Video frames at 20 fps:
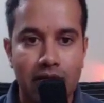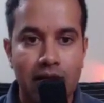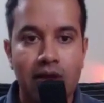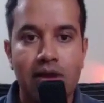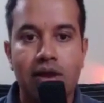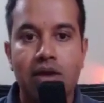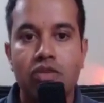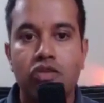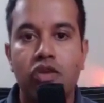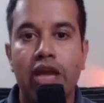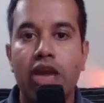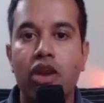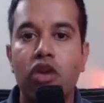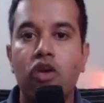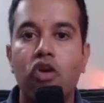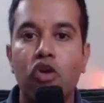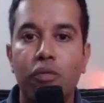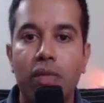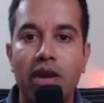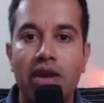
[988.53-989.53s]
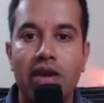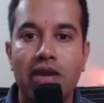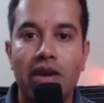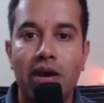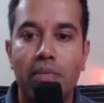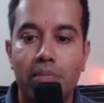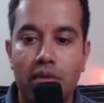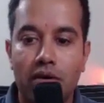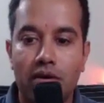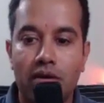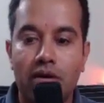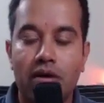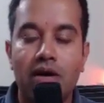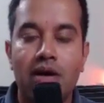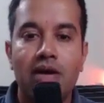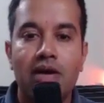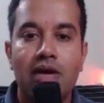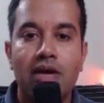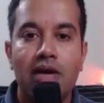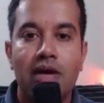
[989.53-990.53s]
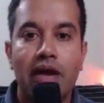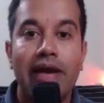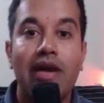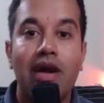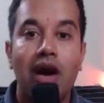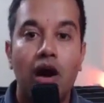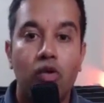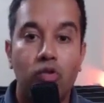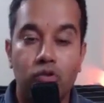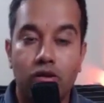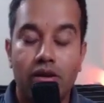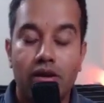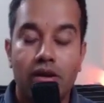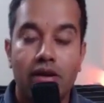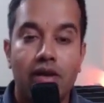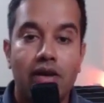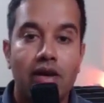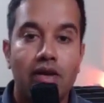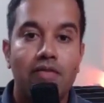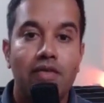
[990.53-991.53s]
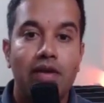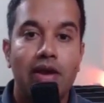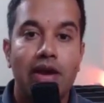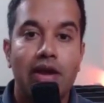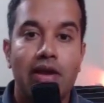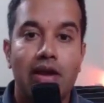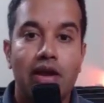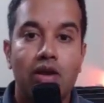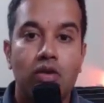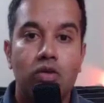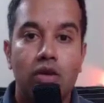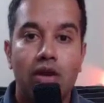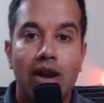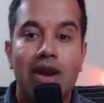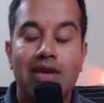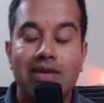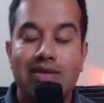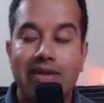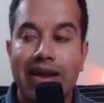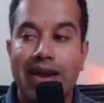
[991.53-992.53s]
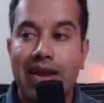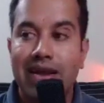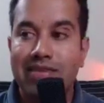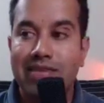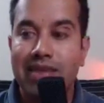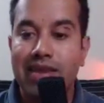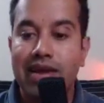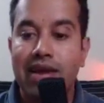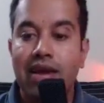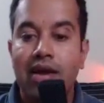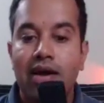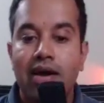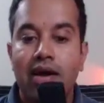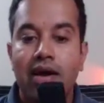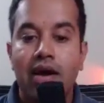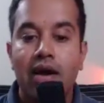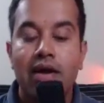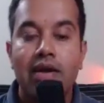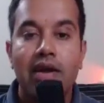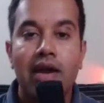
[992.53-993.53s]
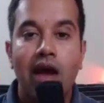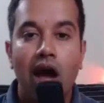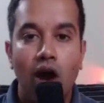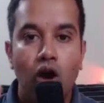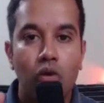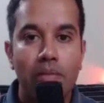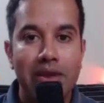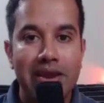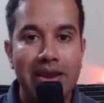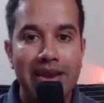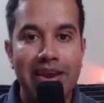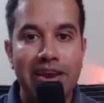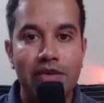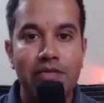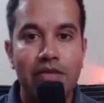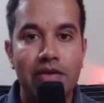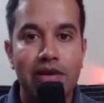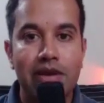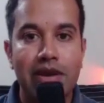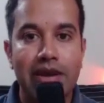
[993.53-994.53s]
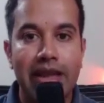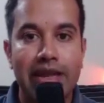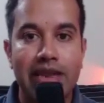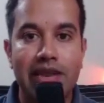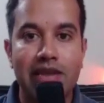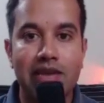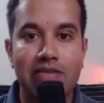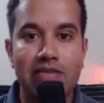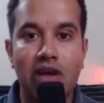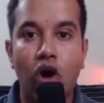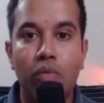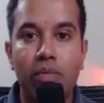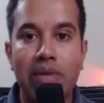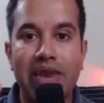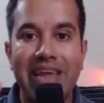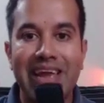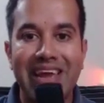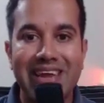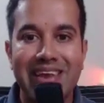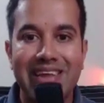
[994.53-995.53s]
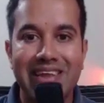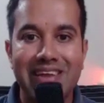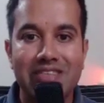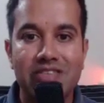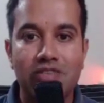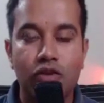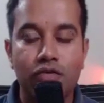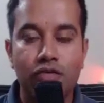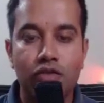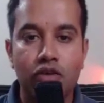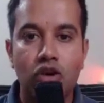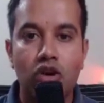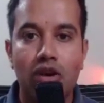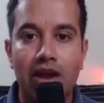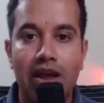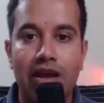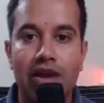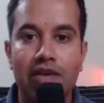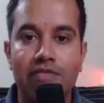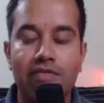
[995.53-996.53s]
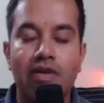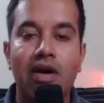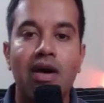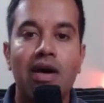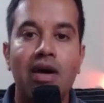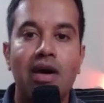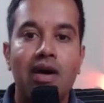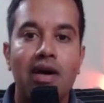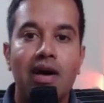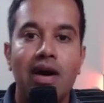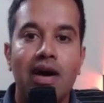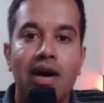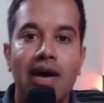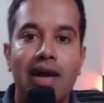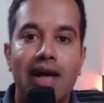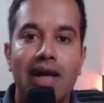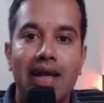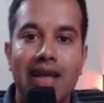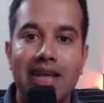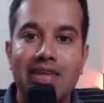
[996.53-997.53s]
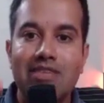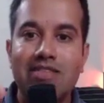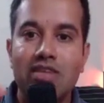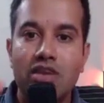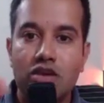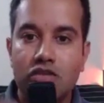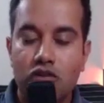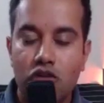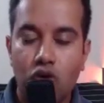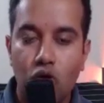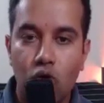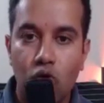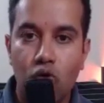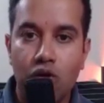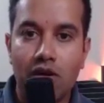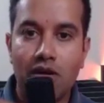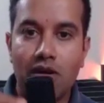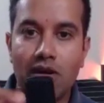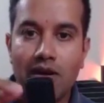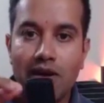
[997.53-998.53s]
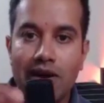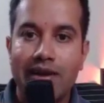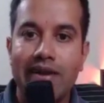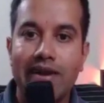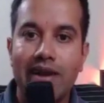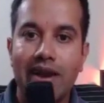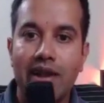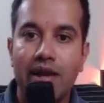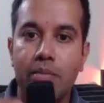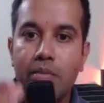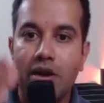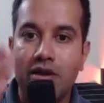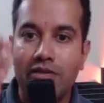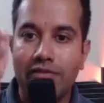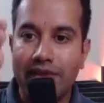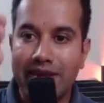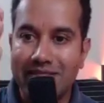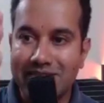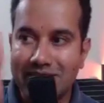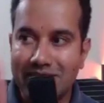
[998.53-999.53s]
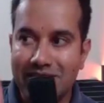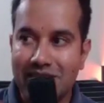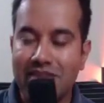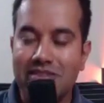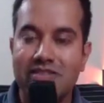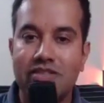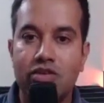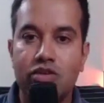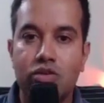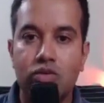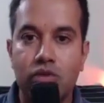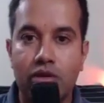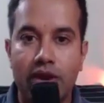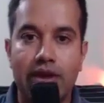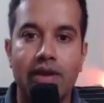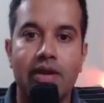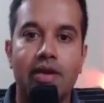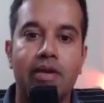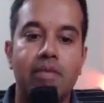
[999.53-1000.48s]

So can you give me a number, a count where it'll say in how many different areas, how many areas of your life is your score currently between 6 to 10?